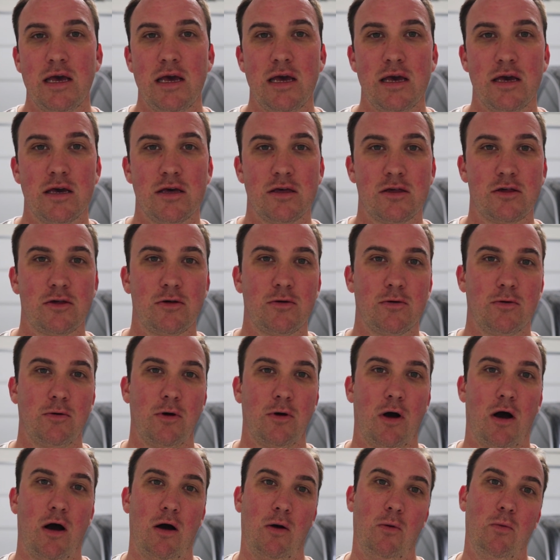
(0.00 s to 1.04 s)
is
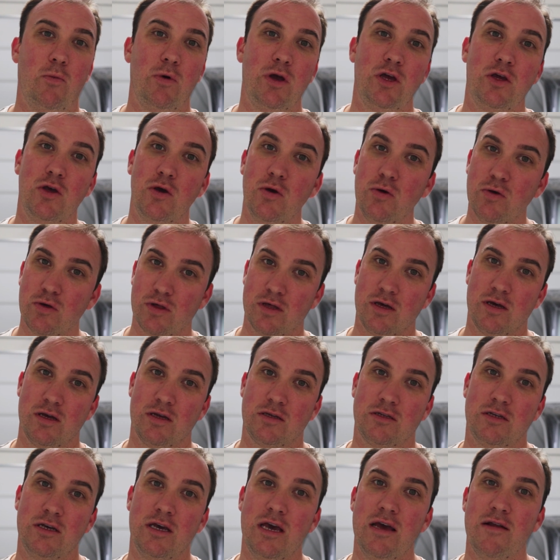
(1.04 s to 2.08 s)
we use it
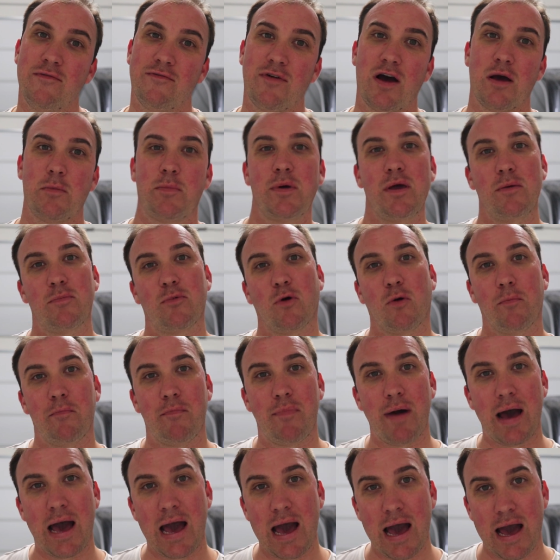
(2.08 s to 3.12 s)
to invite people
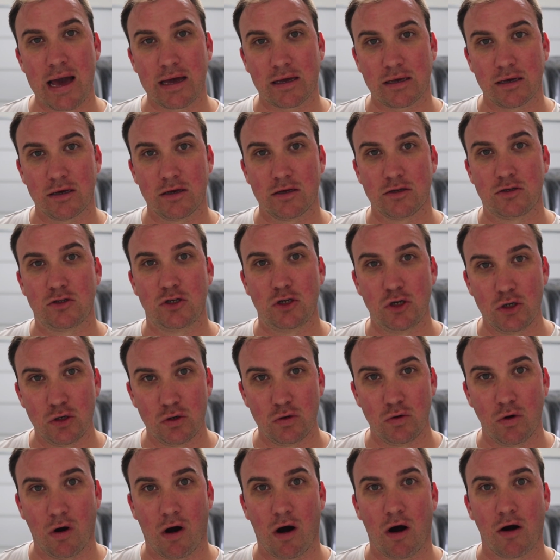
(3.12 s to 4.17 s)
back to
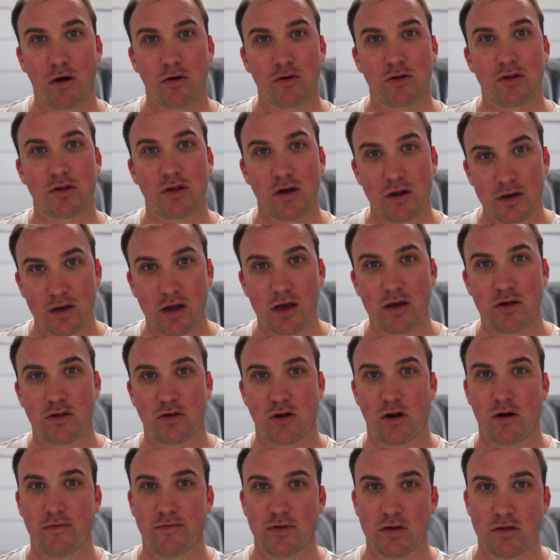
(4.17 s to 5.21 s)
our Sunday
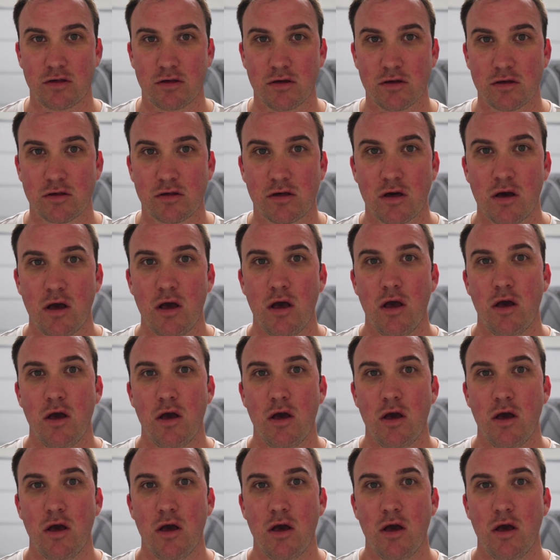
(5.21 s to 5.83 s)
services.